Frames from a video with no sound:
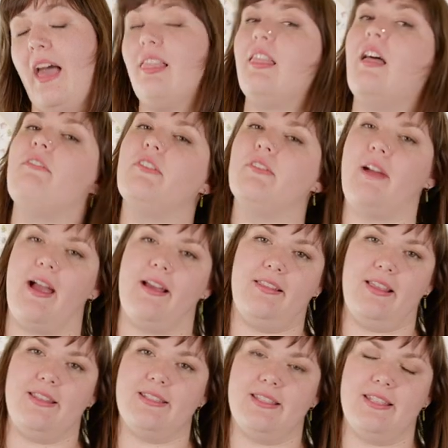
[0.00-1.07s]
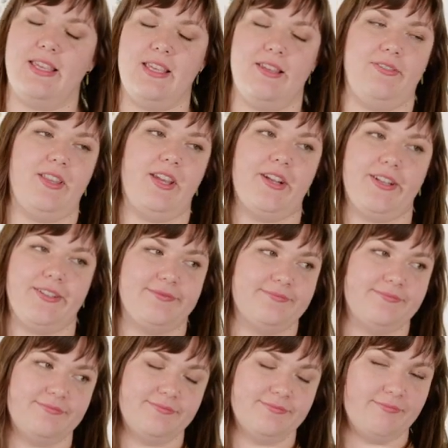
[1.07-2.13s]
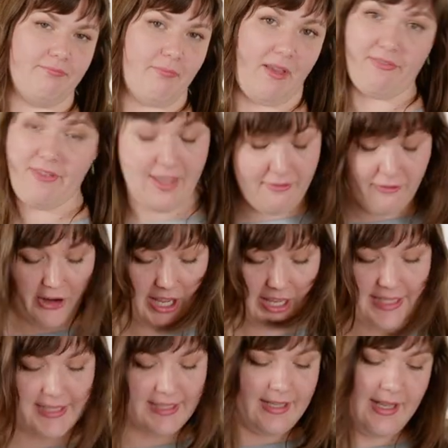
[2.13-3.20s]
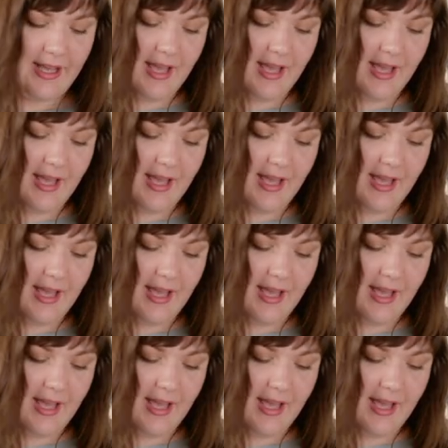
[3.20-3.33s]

I love a raglan sleeve. They're my favorite.